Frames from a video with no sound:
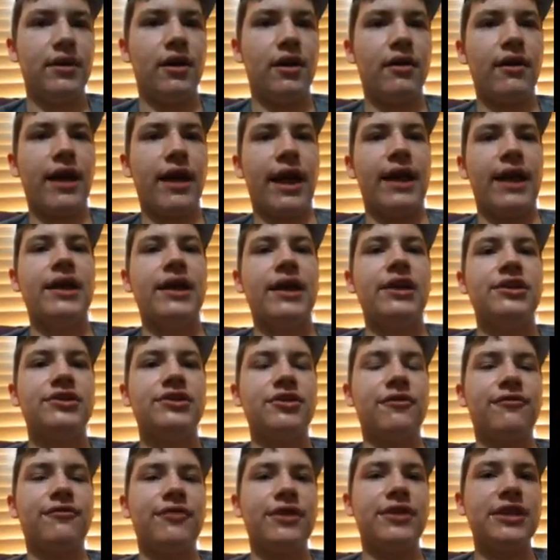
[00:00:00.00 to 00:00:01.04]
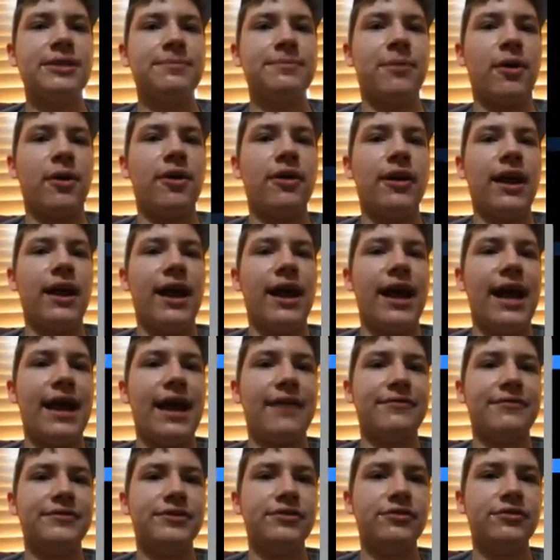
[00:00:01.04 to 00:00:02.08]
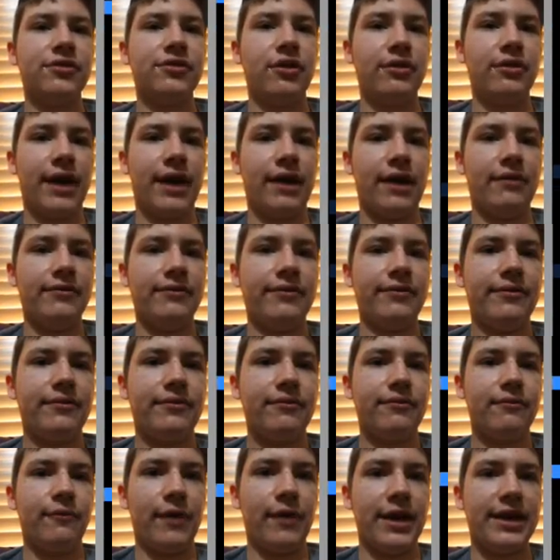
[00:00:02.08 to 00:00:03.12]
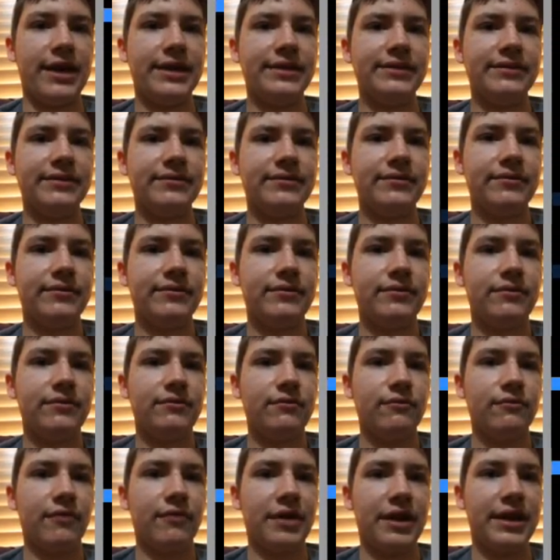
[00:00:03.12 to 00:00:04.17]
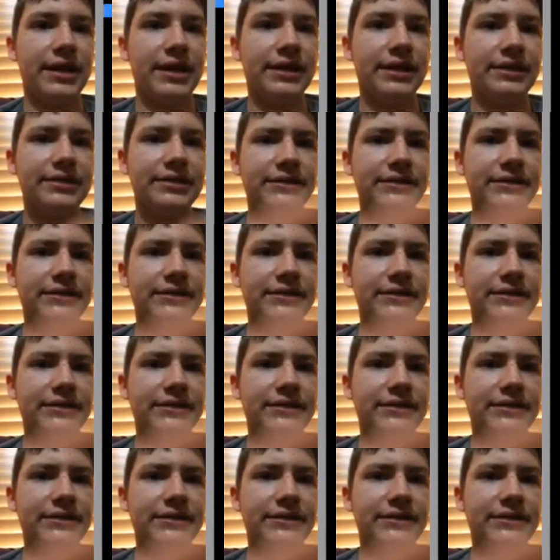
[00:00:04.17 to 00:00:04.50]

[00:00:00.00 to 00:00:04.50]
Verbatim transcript: Okay, so for this part, I have to go down, wait, wait,